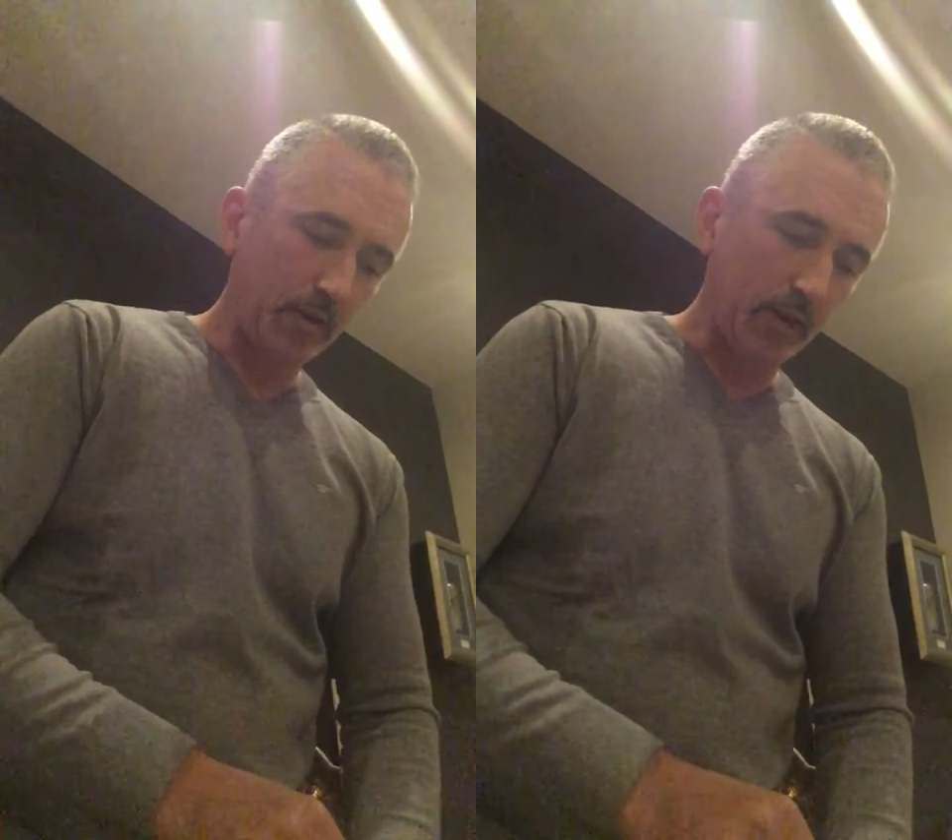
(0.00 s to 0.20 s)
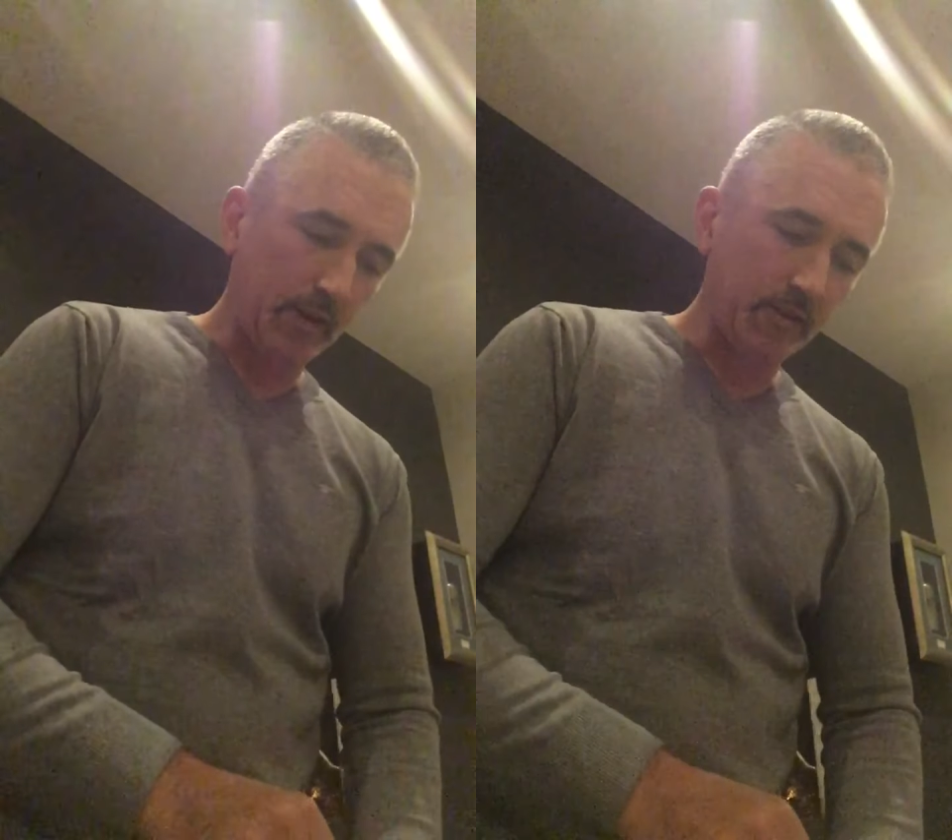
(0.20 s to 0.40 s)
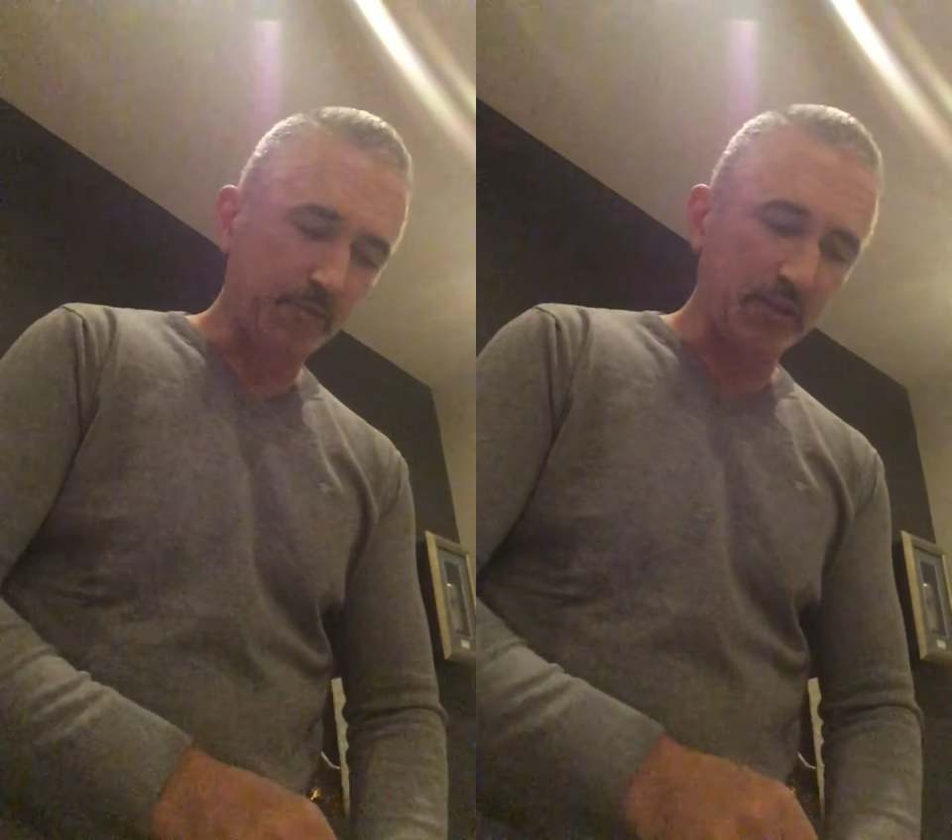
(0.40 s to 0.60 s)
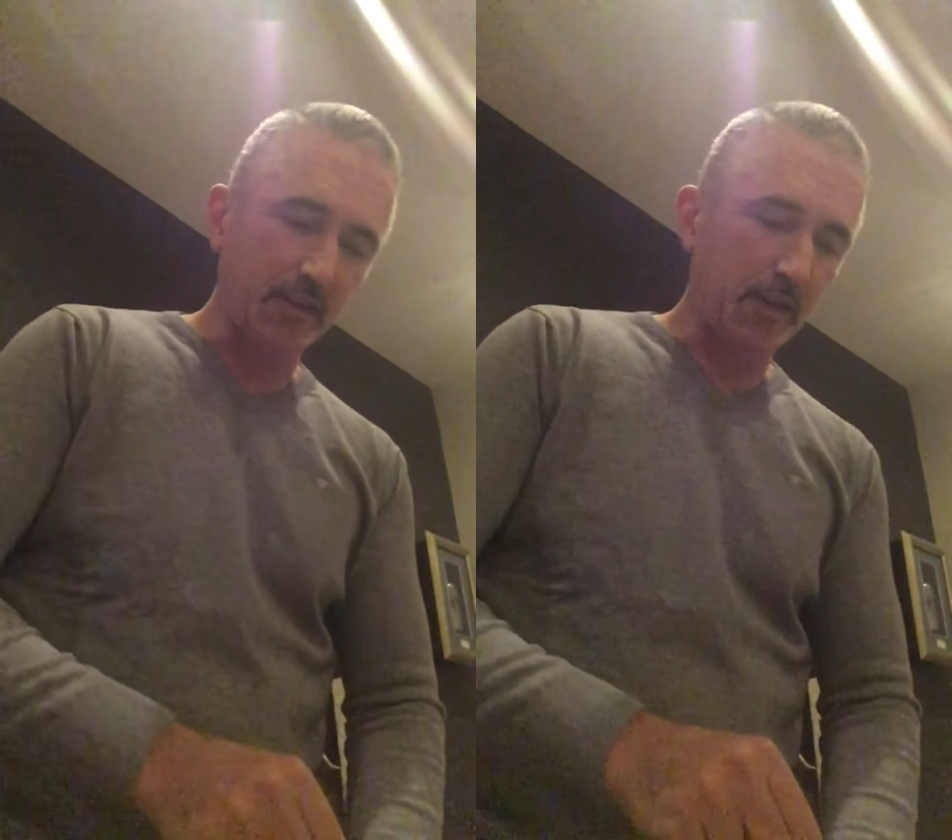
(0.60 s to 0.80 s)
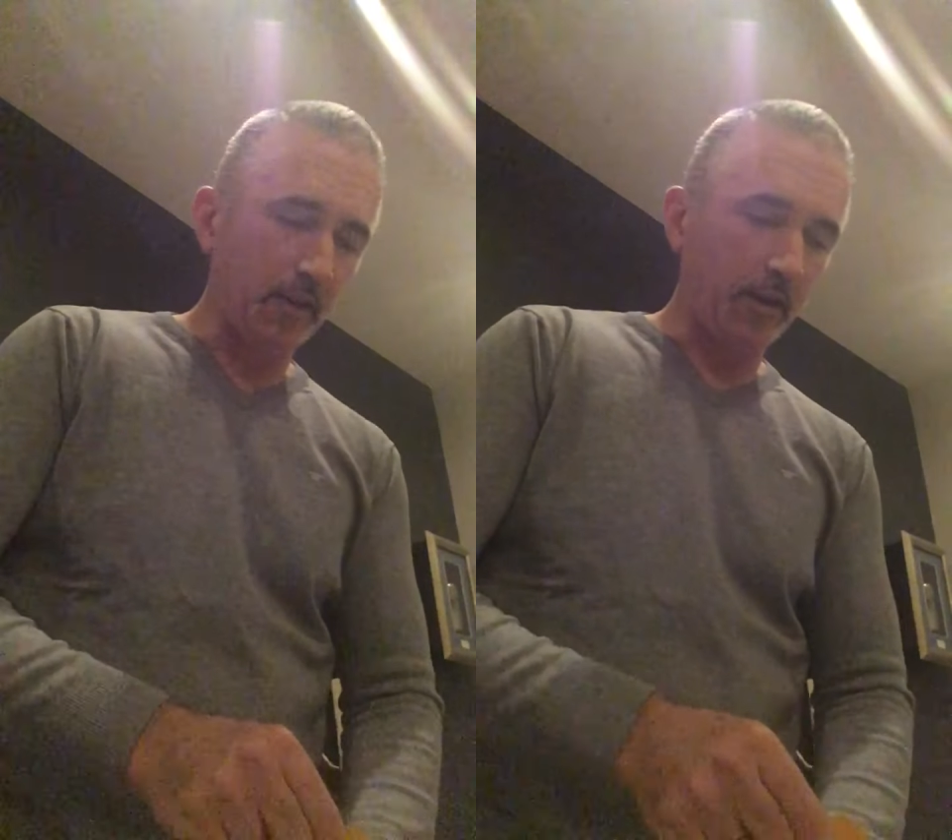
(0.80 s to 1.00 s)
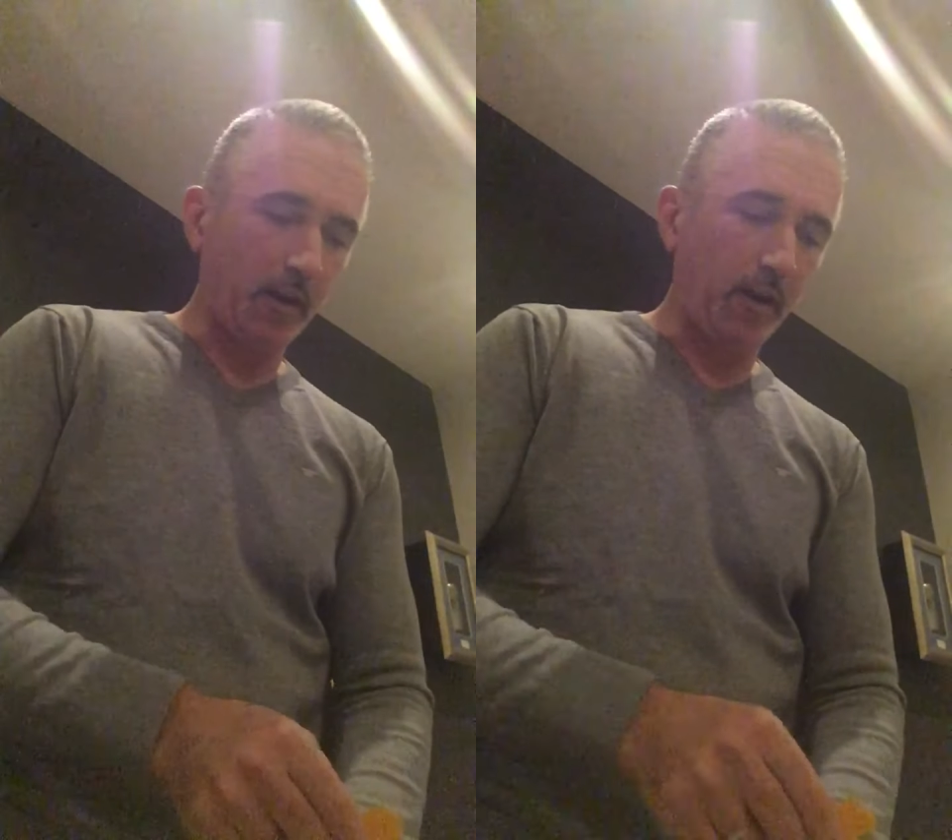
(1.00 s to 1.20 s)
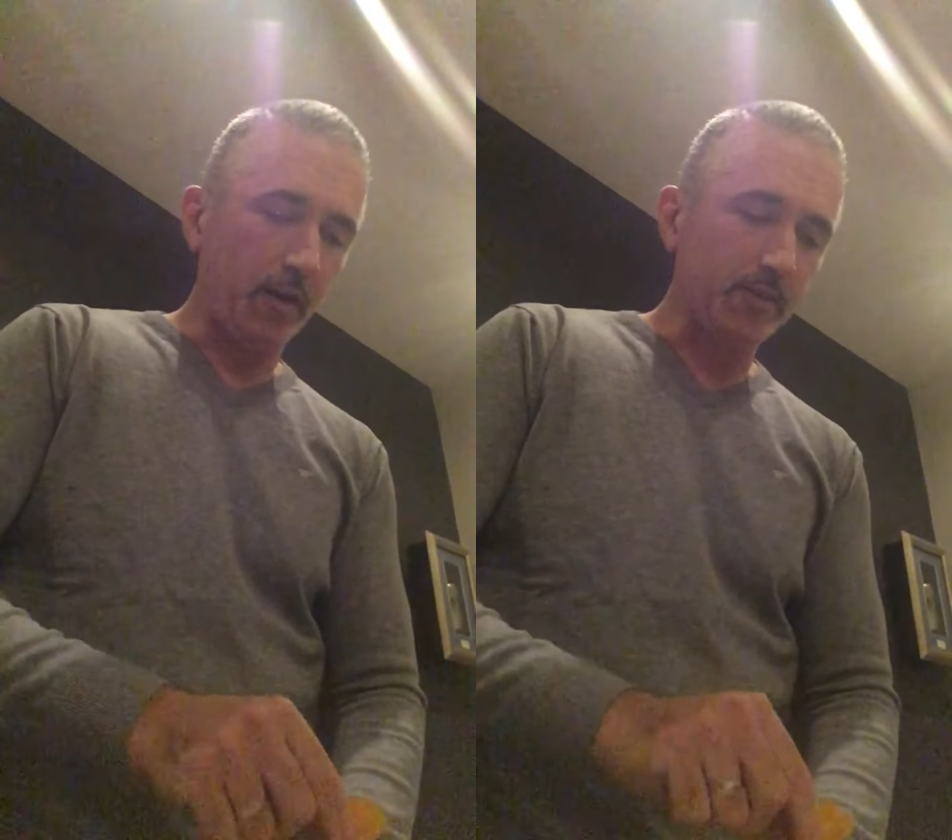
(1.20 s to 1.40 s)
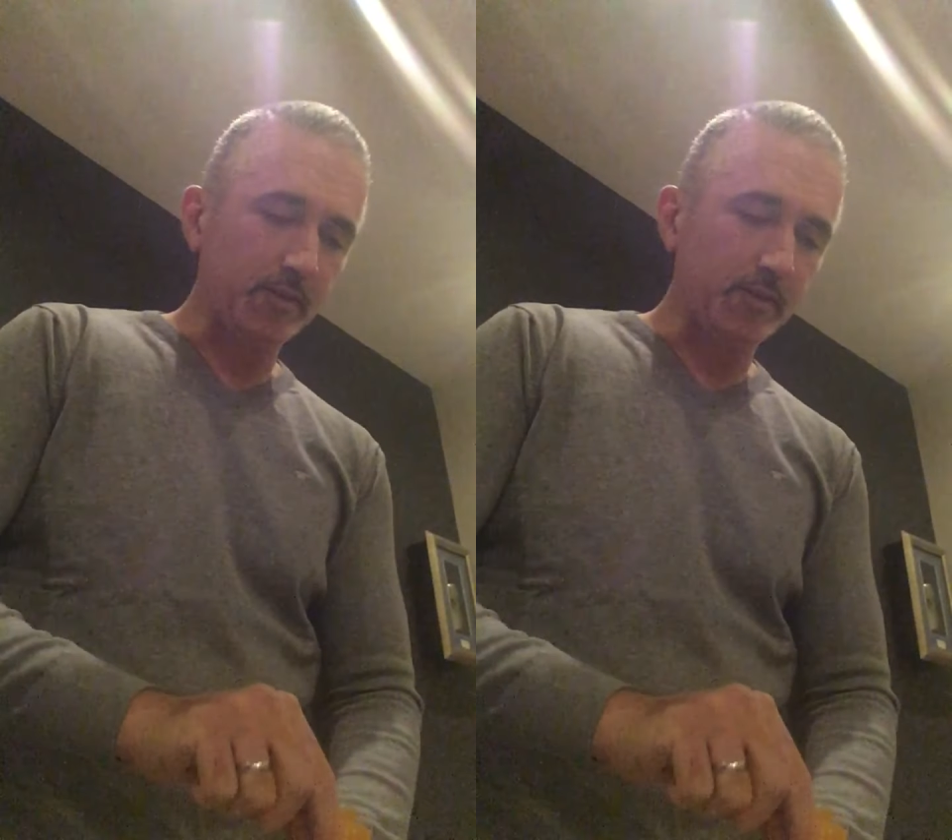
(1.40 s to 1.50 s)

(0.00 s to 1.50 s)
And this particular glass